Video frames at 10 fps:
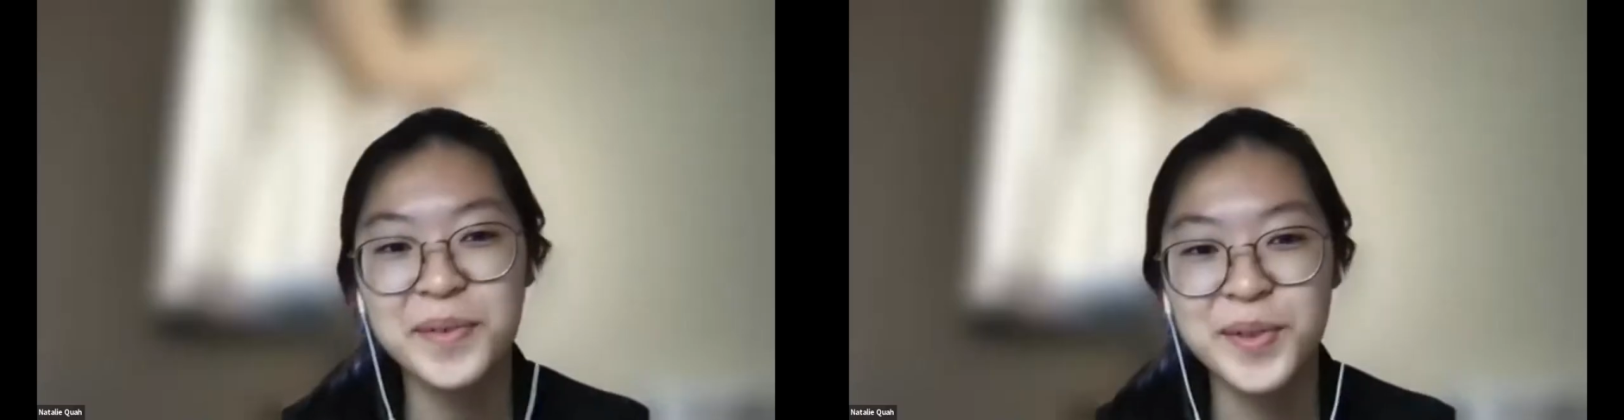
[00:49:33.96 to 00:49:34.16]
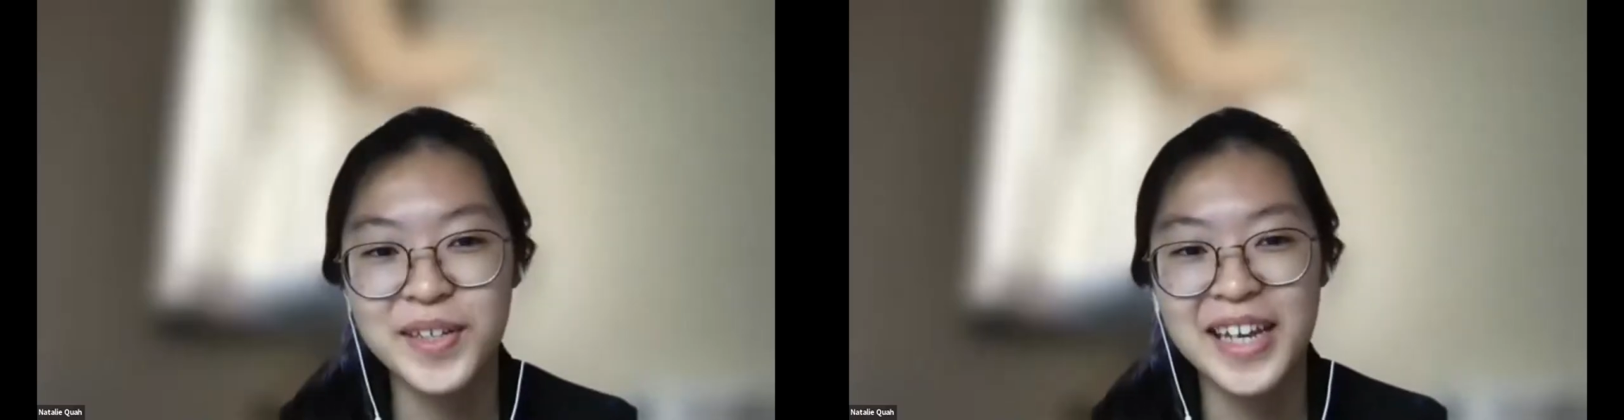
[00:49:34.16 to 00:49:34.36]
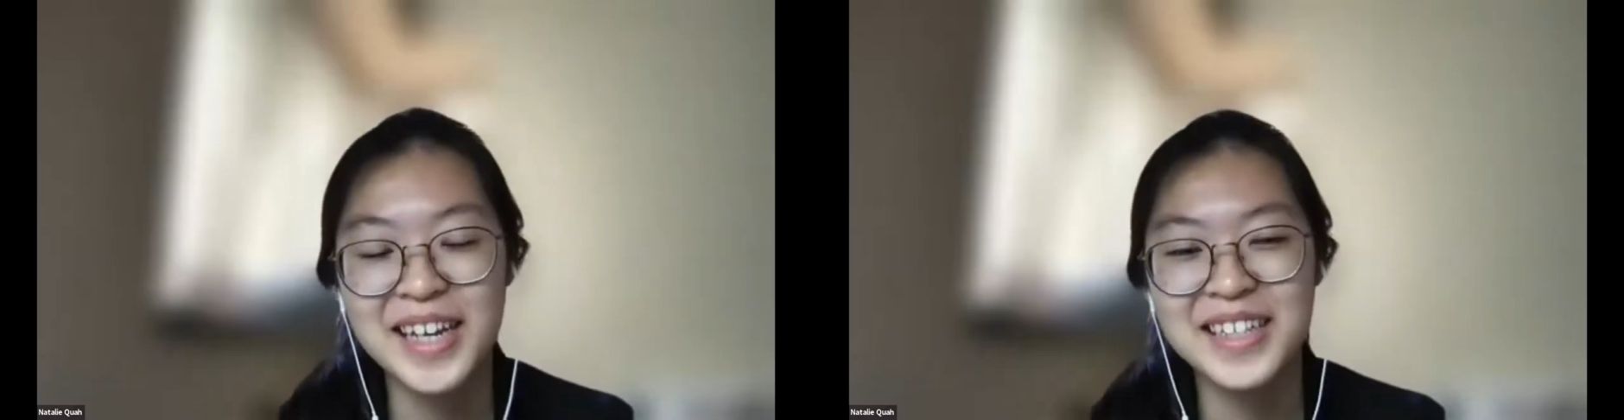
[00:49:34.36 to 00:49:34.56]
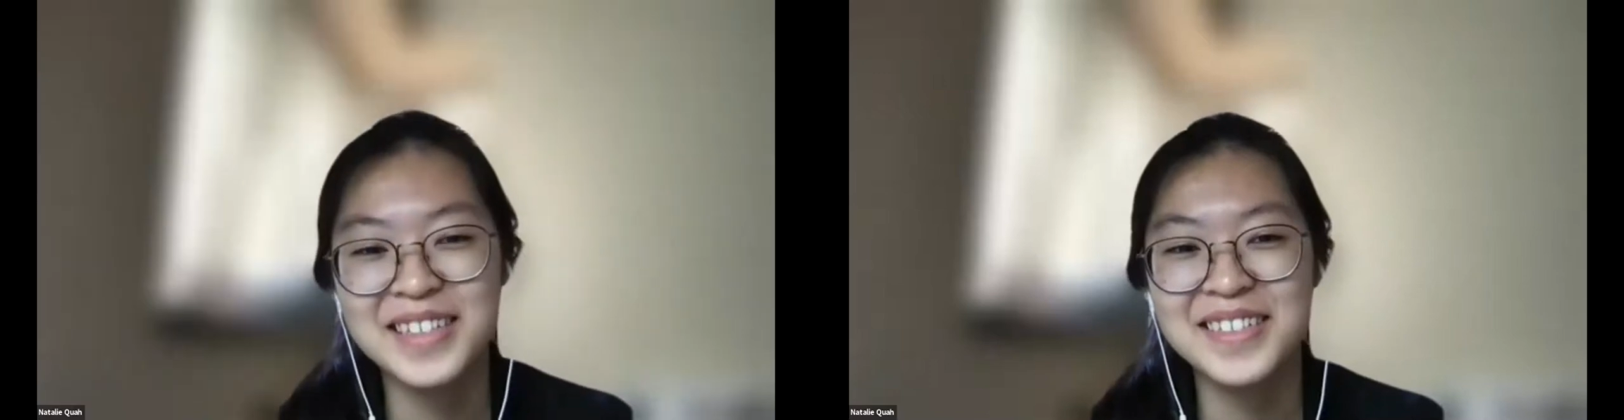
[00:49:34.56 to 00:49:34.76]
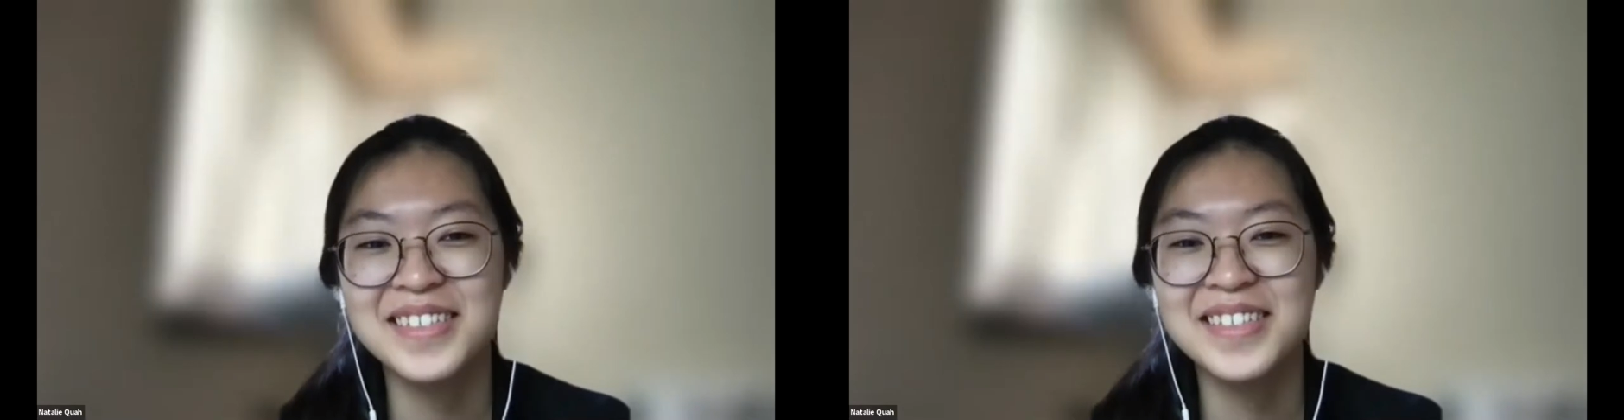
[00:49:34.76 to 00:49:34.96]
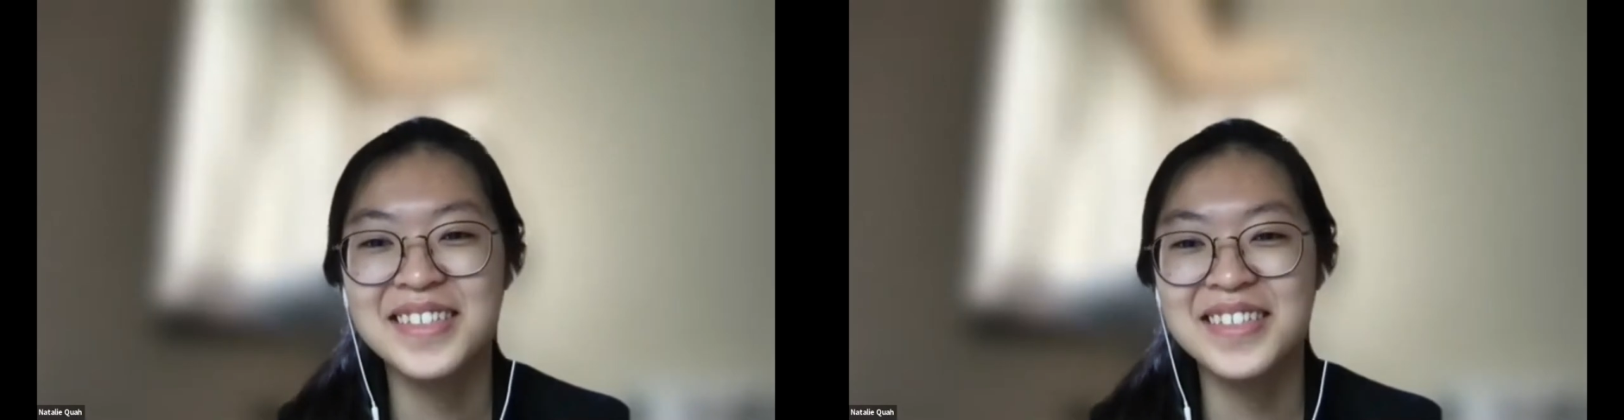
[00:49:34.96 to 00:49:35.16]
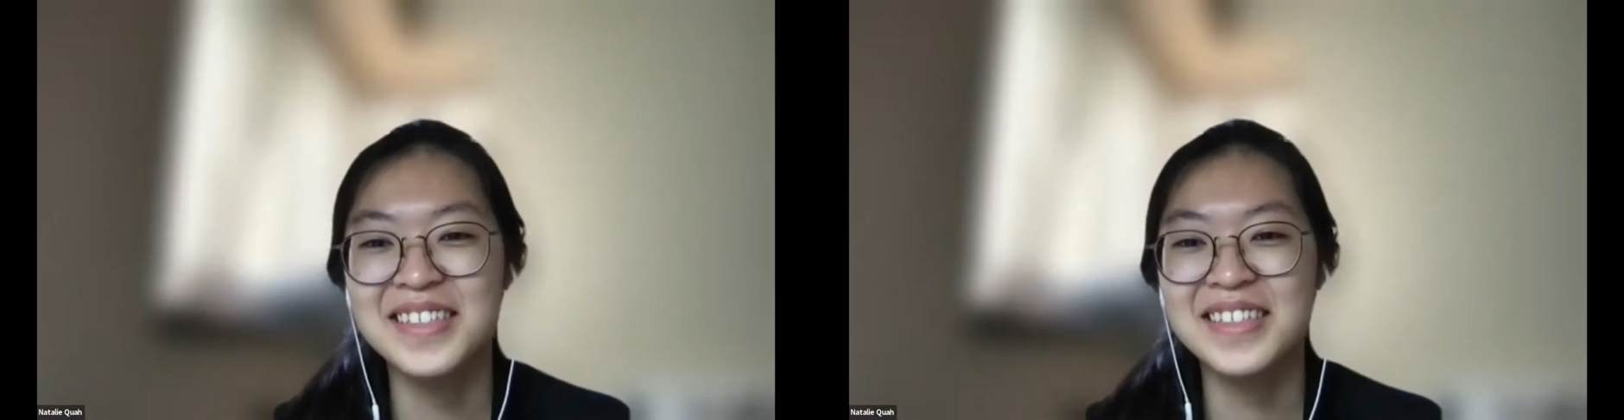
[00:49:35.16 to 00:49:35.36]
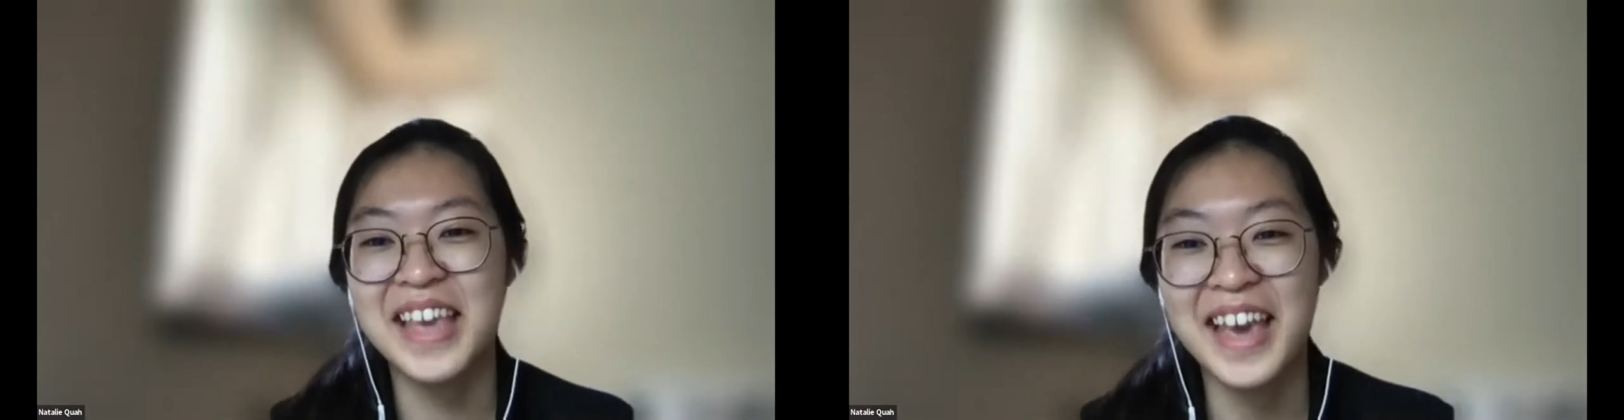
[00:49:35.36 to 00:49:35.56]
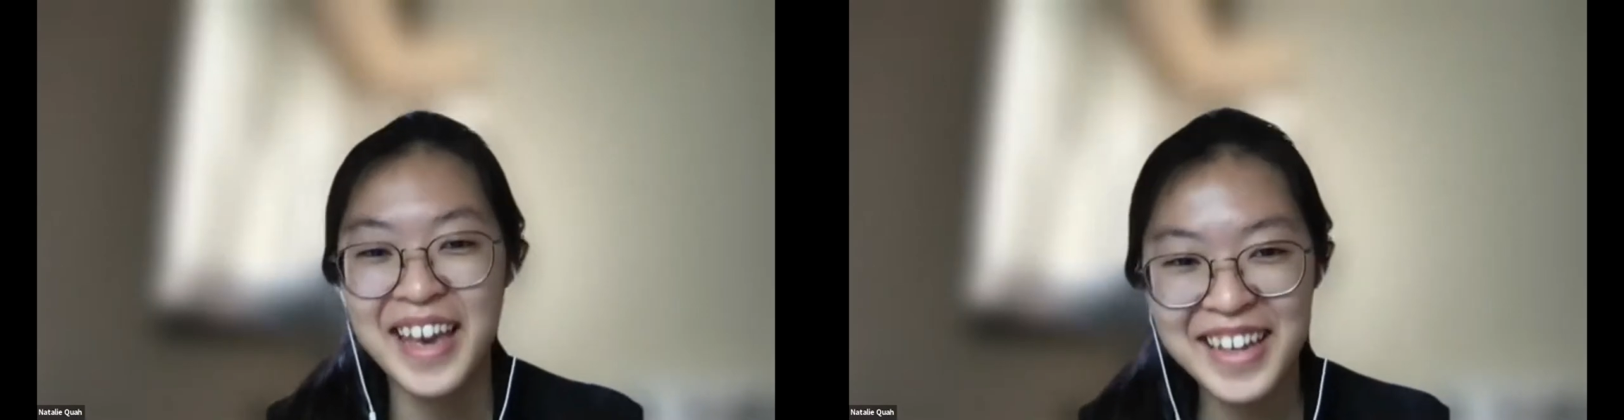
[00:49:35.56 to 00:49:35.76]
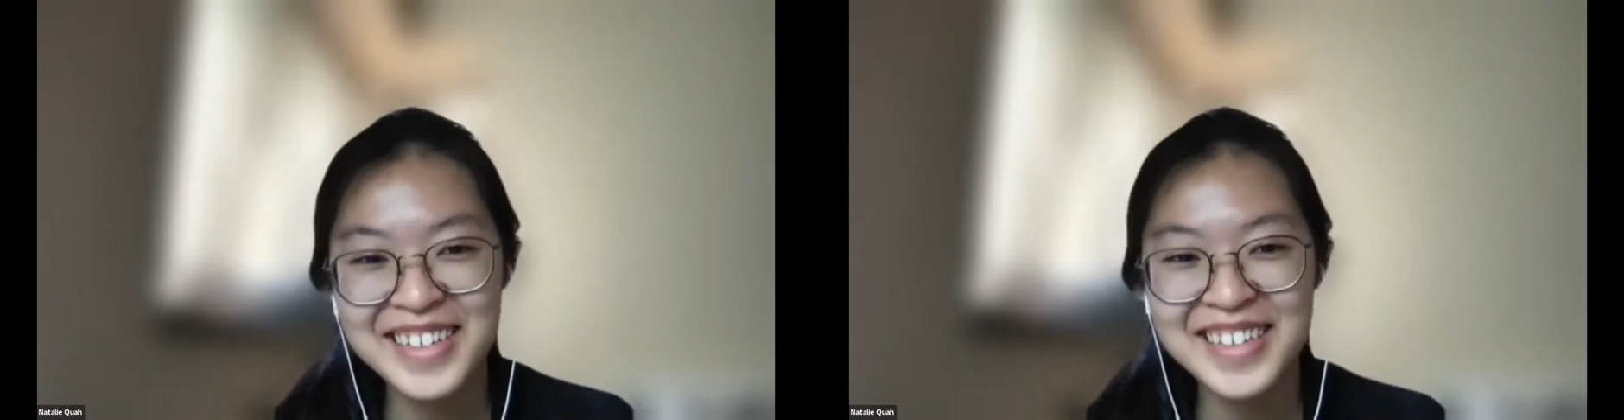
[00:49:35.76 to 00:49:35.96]
will get
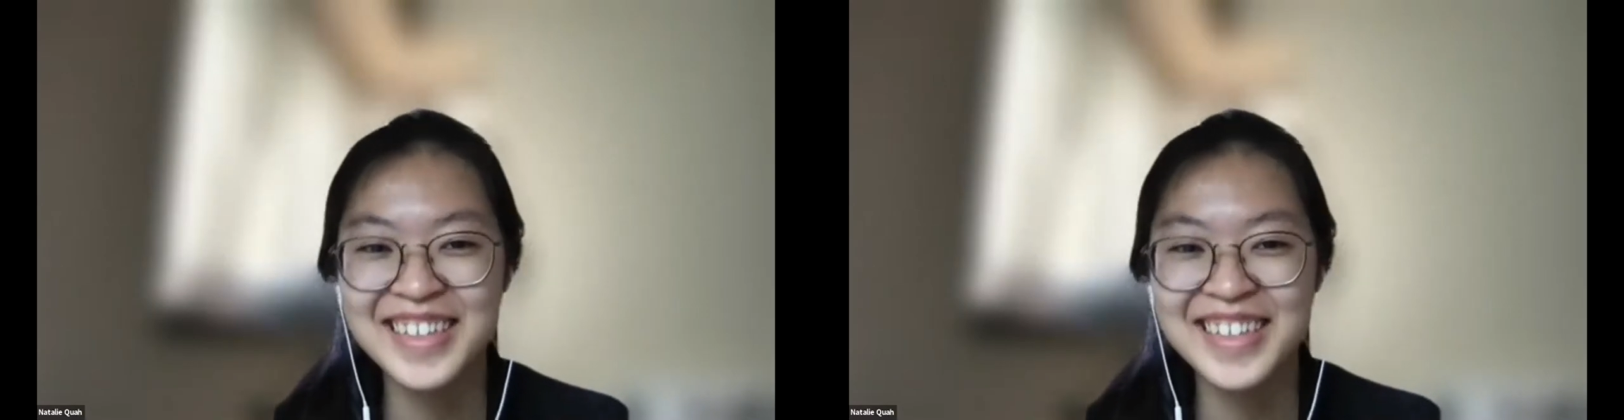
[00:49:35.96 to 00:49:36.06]
scared.